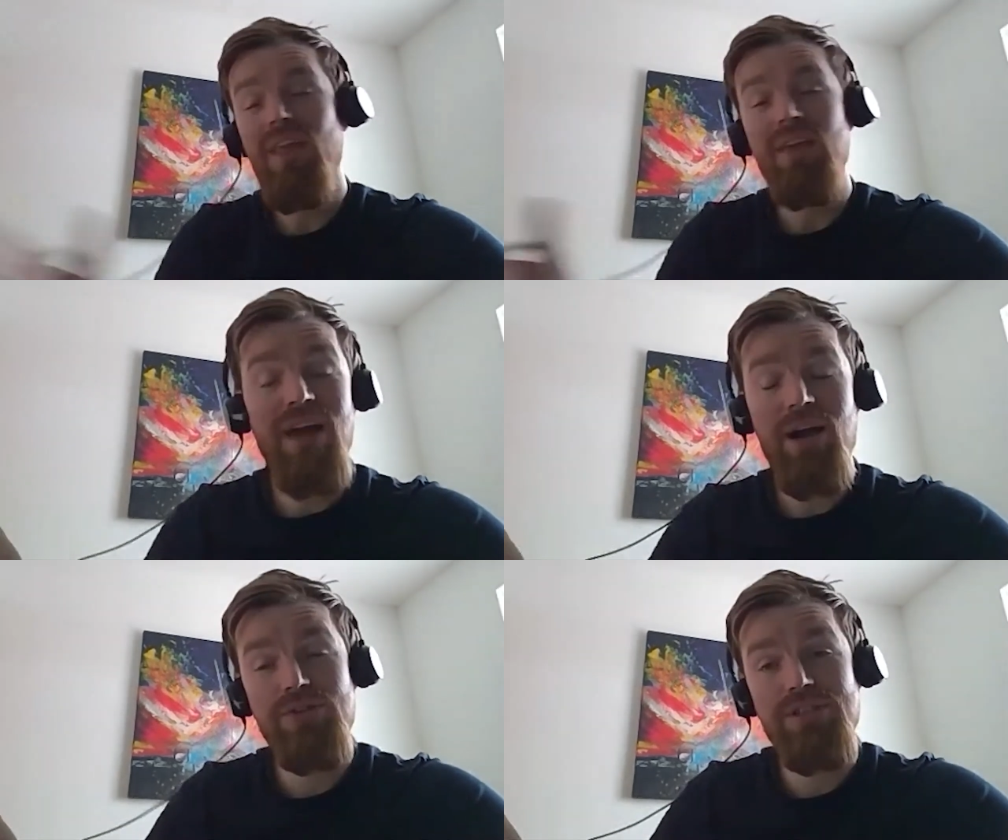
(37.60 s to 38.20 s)

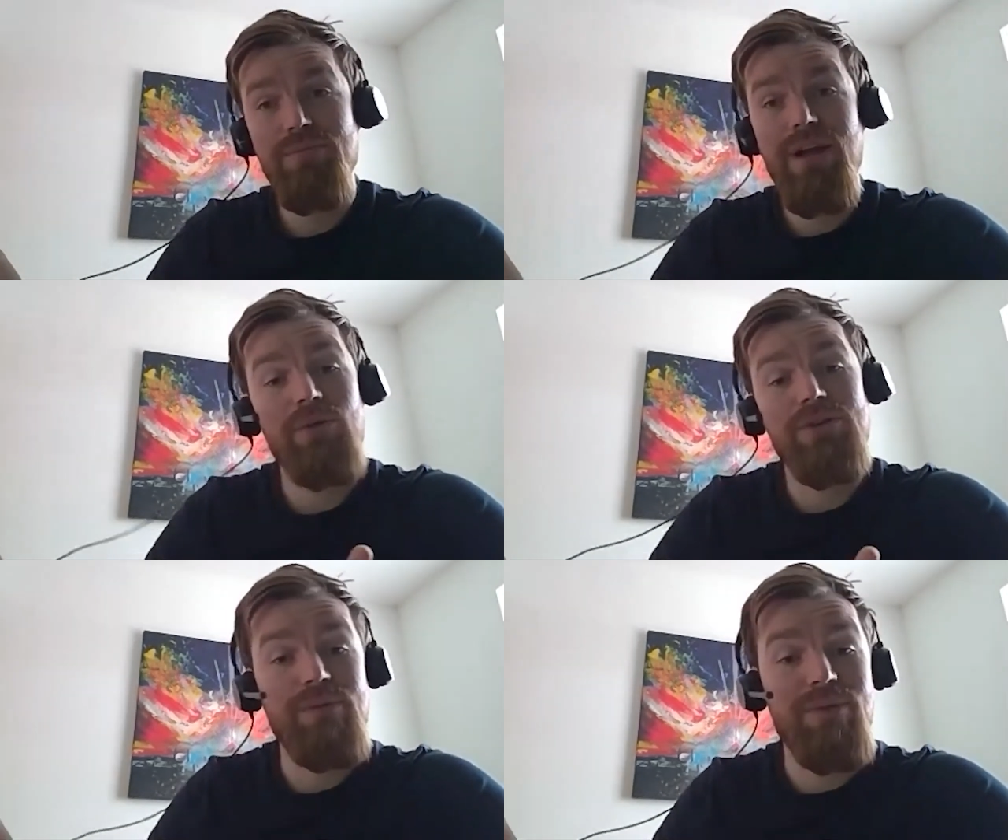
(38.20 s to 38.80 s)
how would it how
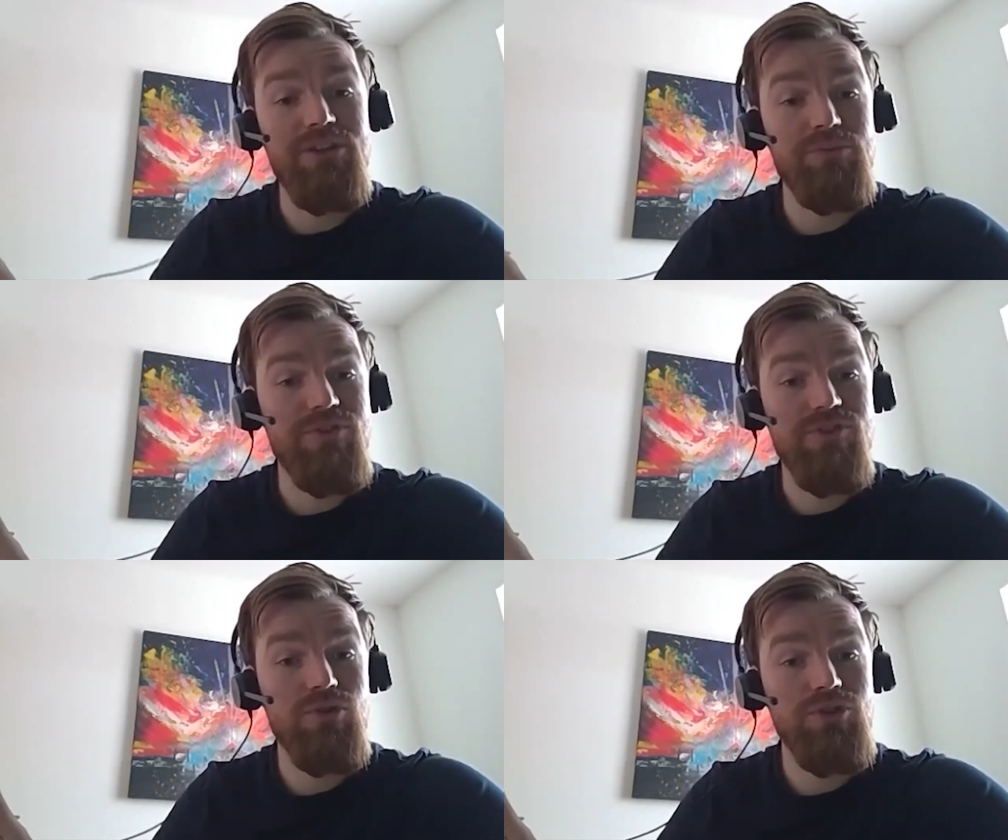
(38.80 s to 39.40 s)
would it be managed with
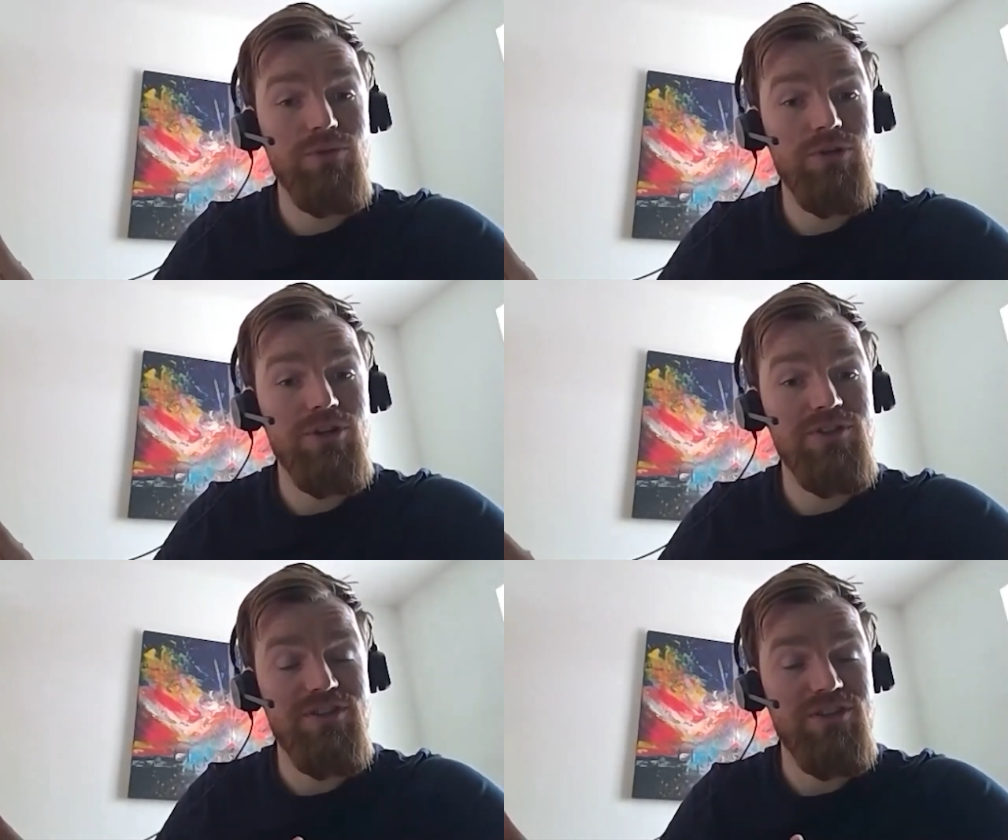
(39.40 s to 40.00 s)
social
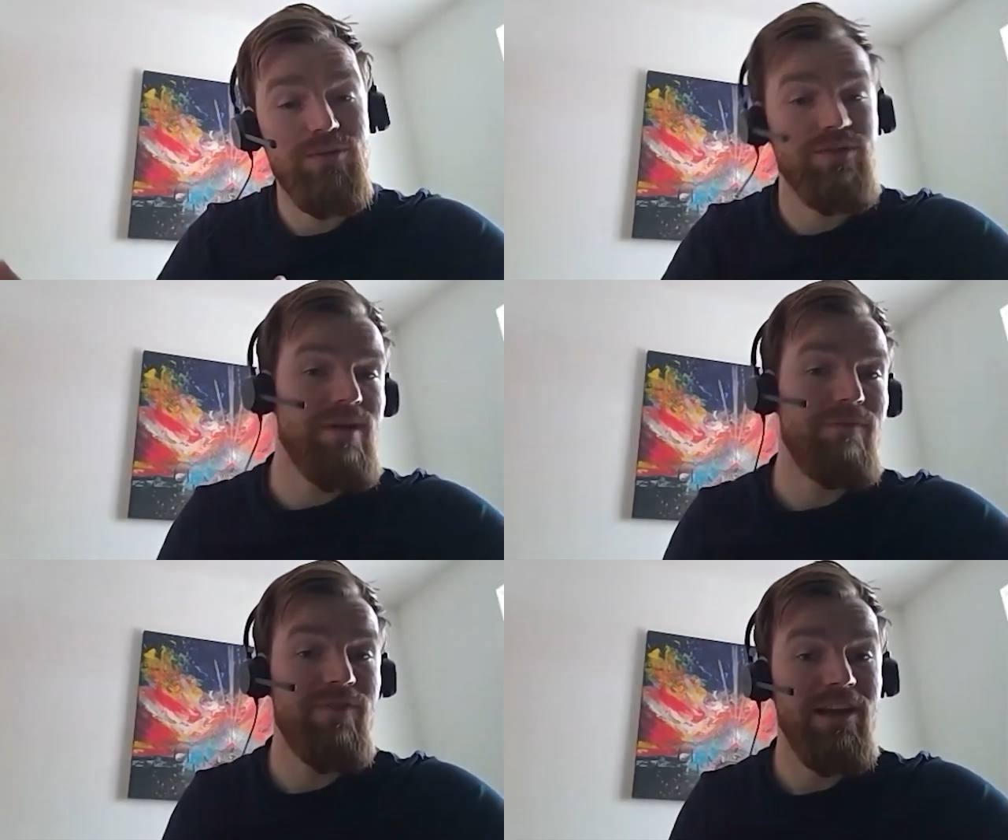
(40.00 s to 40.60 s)
workers in terms of
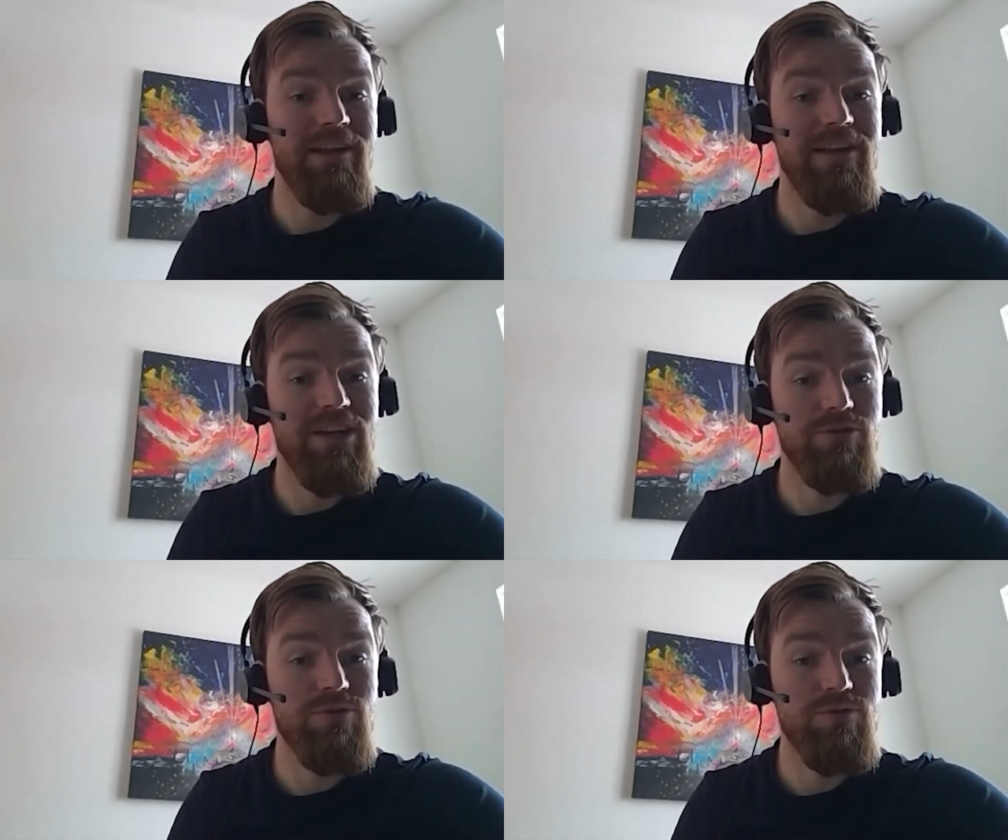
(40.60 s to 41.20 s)
them feeling an
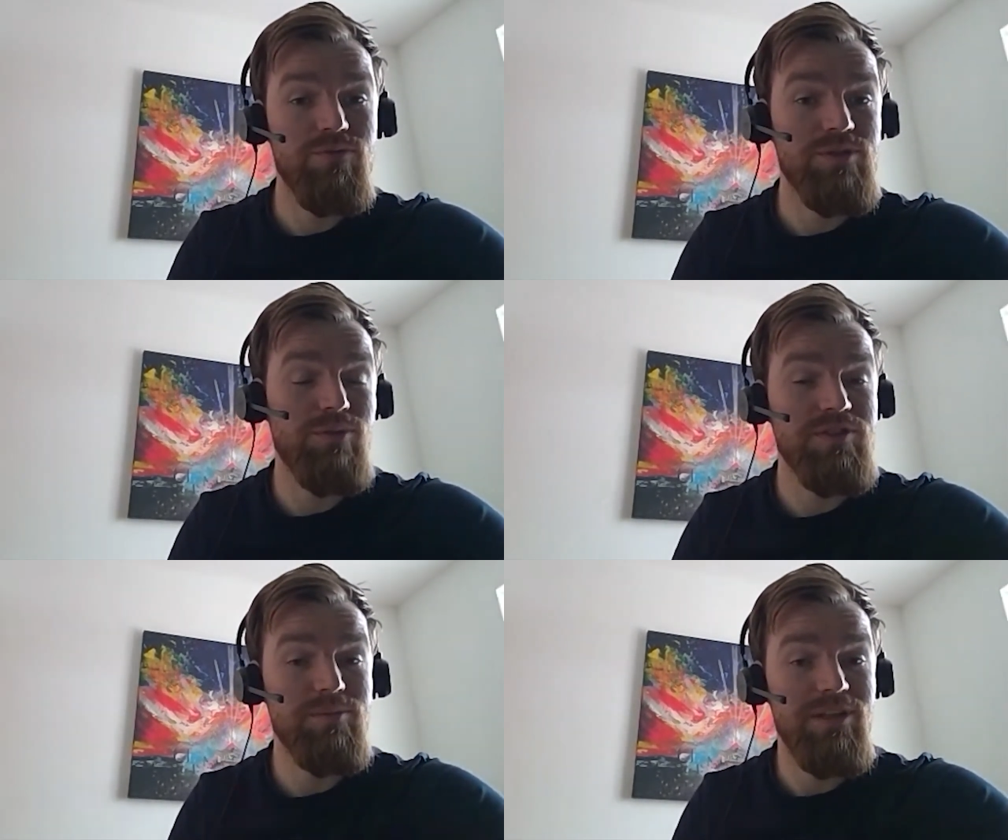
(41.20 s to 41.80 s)
extra
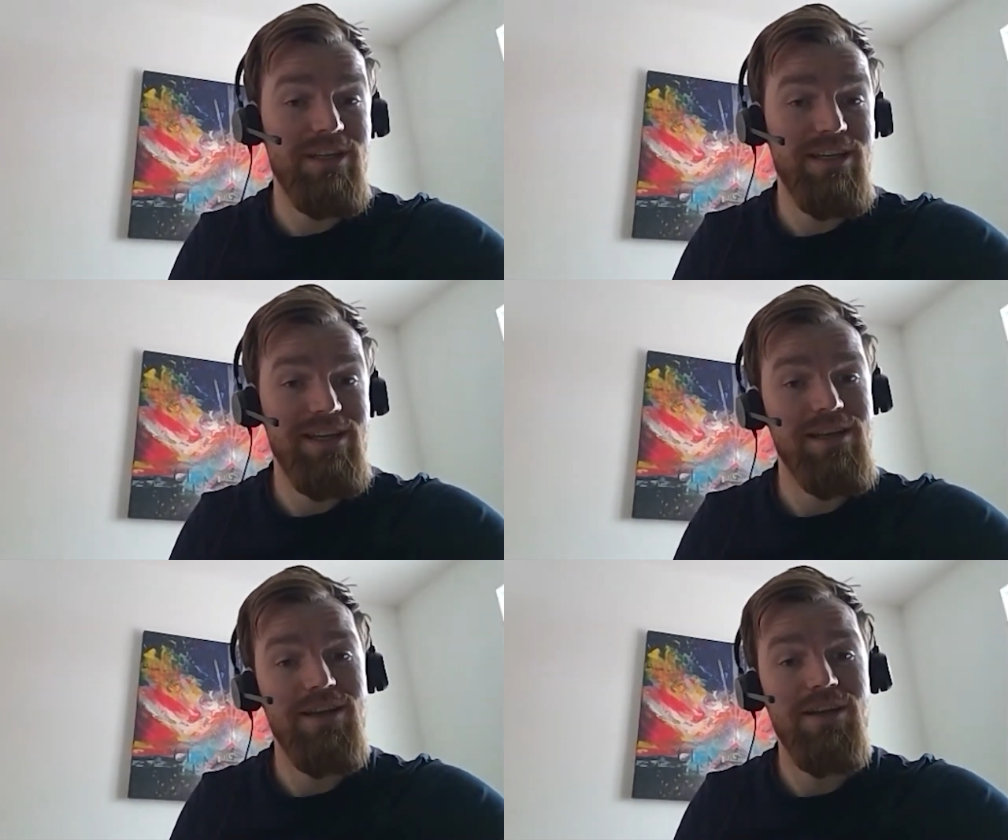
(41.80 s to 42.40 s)
responsibility?